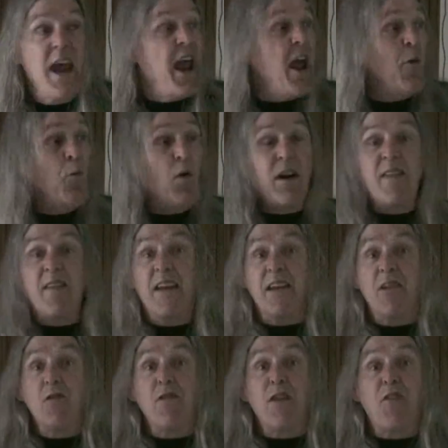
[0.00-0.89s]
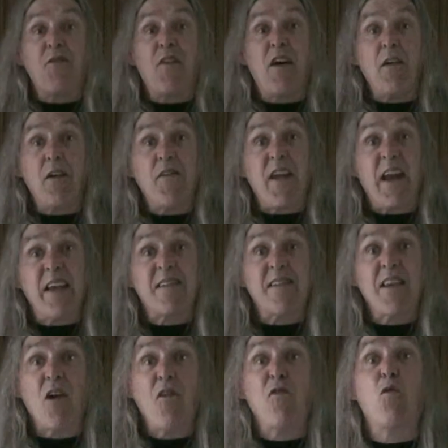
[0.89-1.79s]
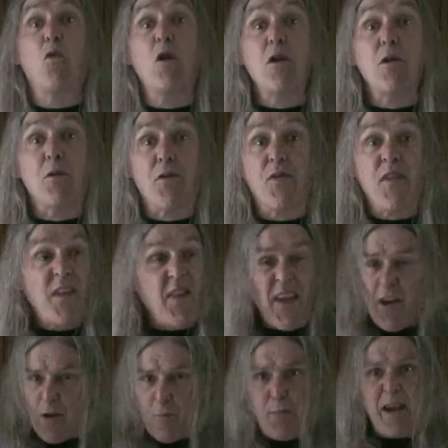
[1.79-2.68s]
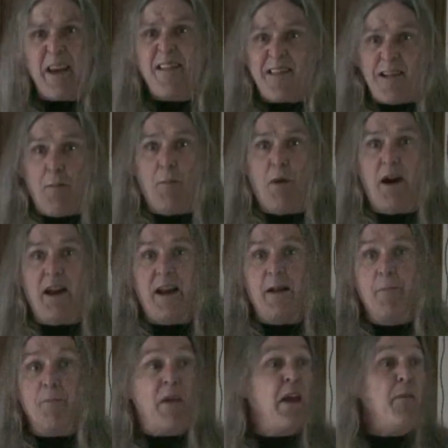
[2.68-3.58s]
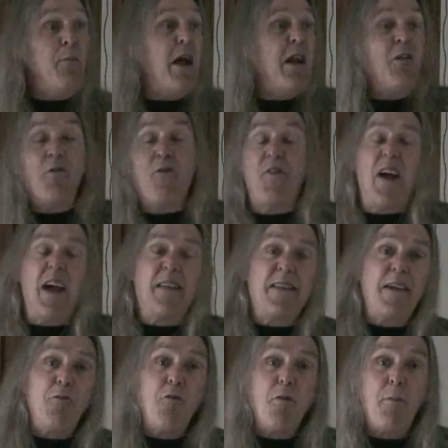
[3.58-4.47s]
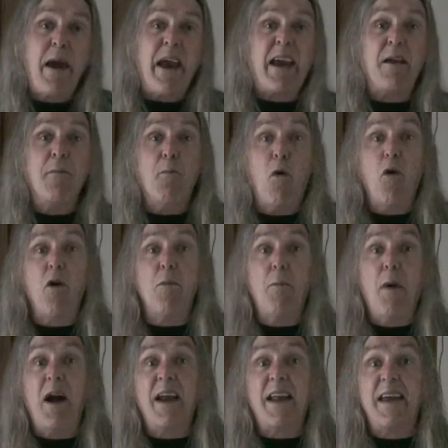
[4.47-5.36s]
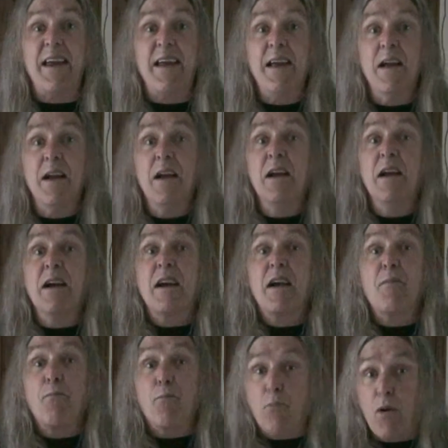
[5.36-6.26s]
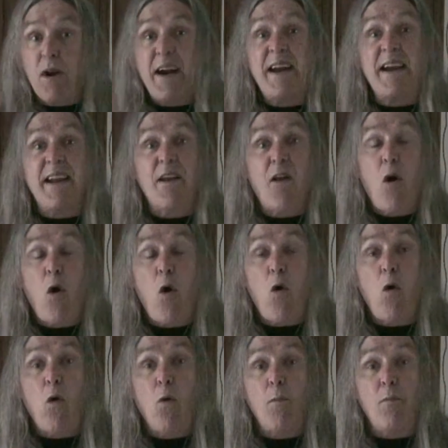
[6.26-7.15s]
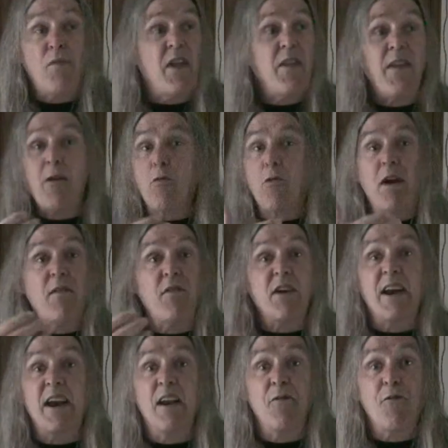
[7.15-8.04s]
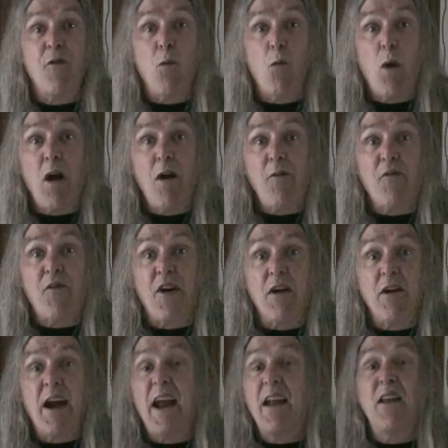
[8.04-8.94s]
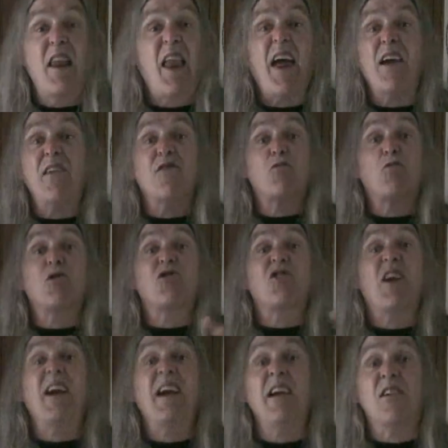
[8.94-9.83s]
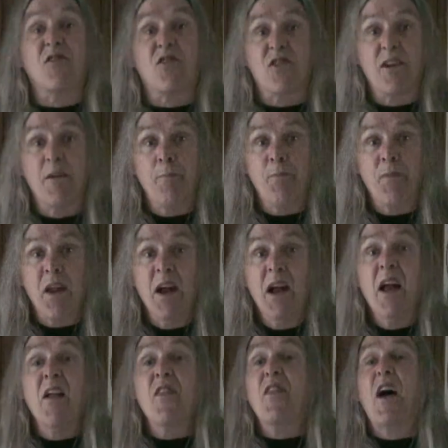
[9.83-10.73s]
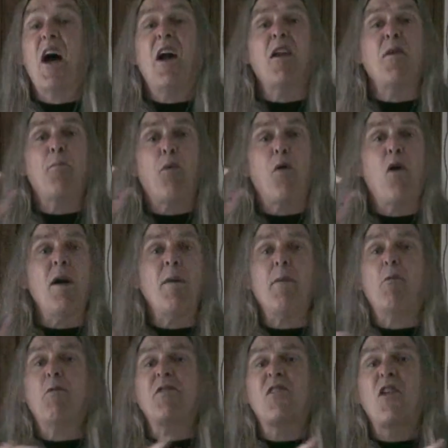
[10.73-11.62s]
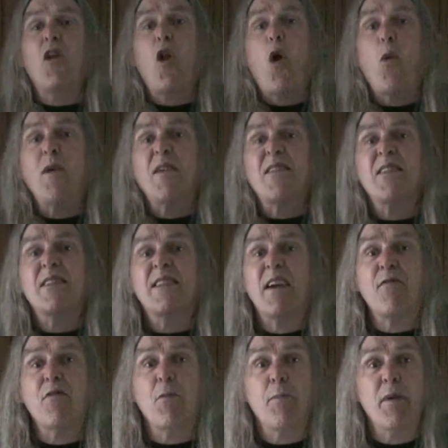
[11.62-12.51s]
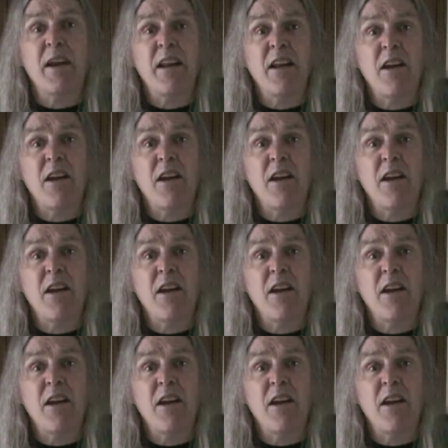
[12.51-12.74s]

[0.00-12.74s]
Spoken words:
And what did they do? They found out they had self-worth, that they could be somebody. And matter of fact, they were making more money bringing it home than they were ever getting from welfare. And lives were changed. The unemployment was the lowest it's ever been